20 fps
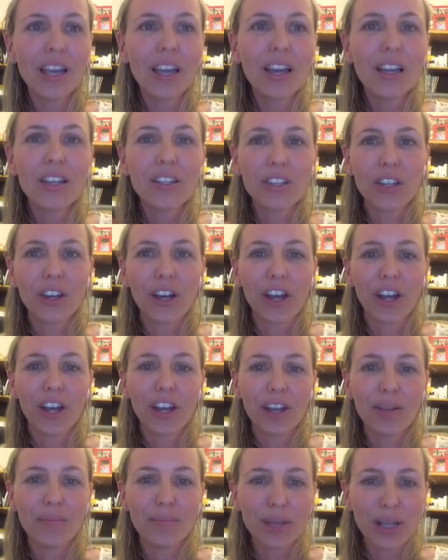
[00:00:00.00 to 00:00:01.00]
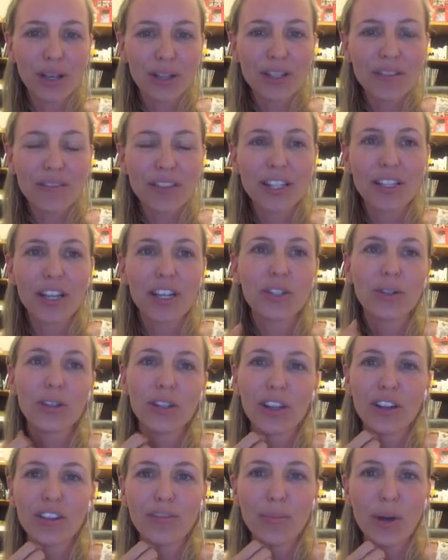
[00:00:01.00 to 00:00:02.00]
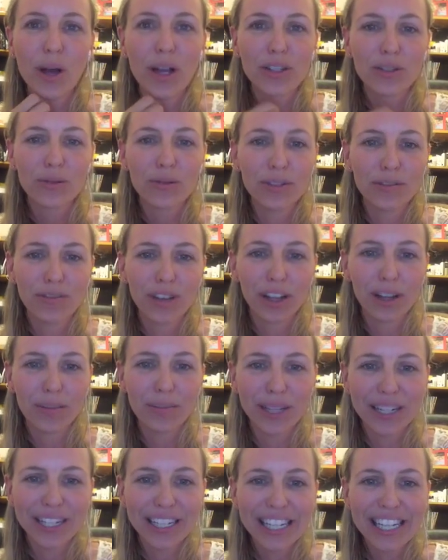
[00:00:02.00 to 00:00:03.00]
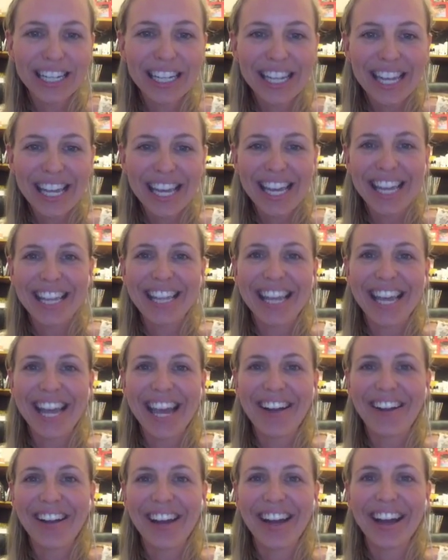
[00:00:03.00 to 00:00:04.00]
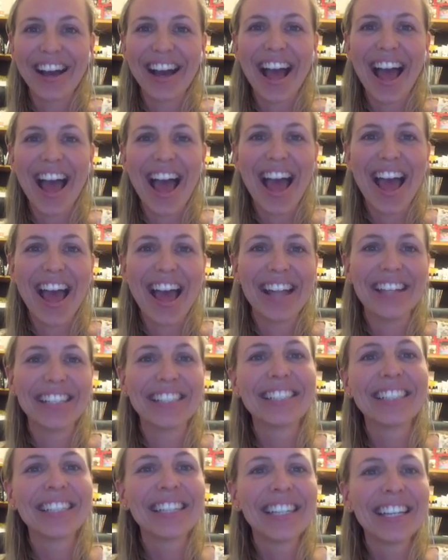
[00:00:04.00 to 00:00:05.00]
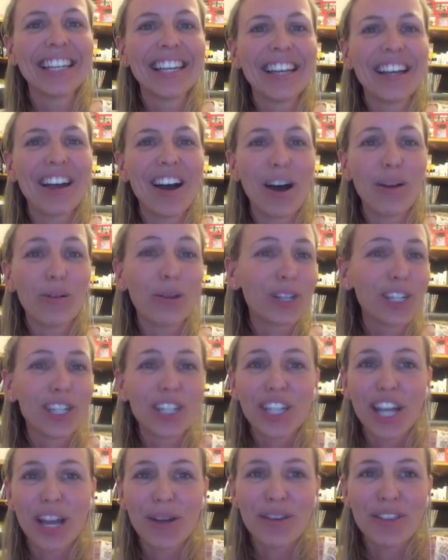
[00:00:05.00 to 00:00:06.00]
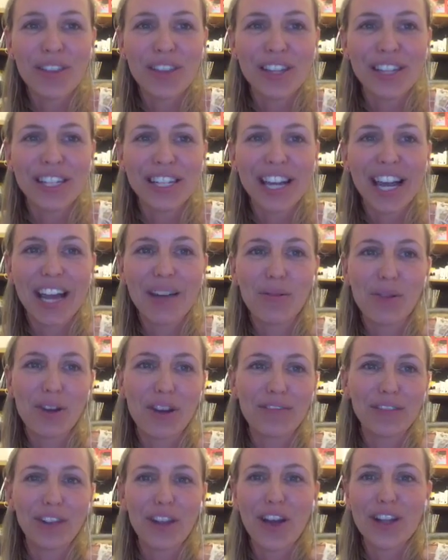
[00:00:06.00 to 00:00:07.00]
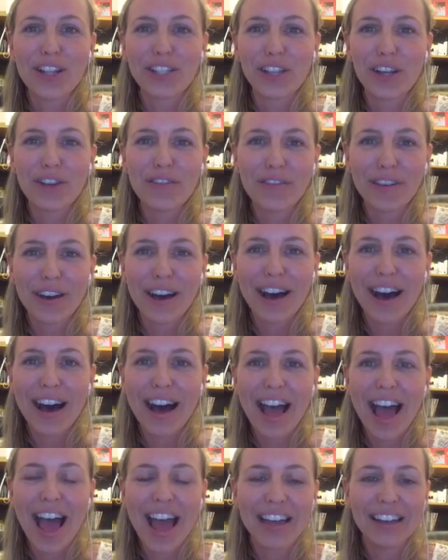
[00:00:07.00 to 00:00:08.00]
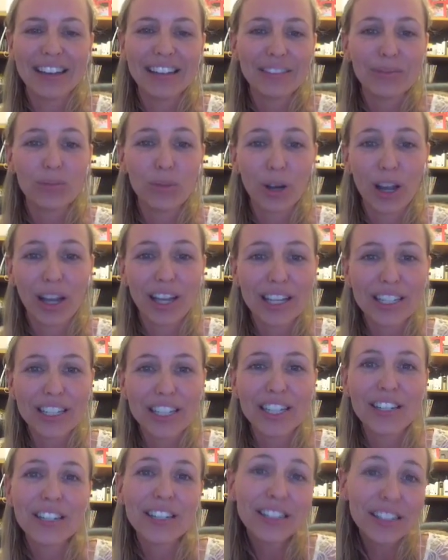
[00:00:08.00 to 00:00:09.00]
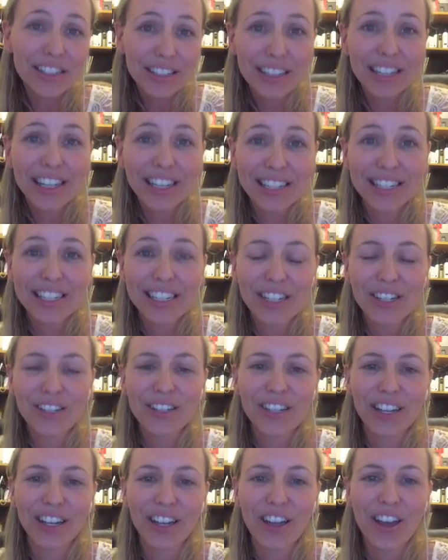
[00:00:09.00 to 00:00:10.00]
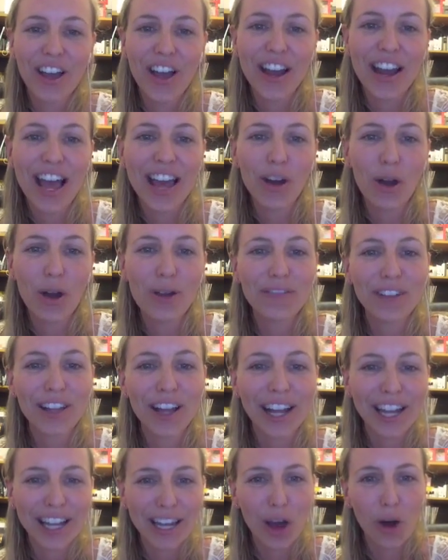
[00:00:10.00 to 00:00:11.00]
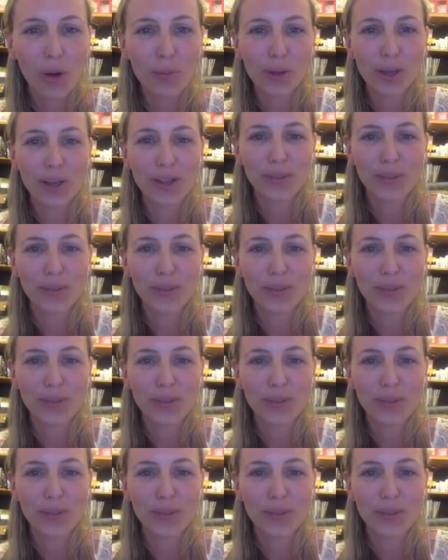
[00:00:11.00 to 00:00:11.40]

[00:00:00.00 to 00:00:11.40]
So because of this, I do a lot of personal development in the area, and I want to share with you today what I've learned so far and what I continue to learn, and hopefully I can help you as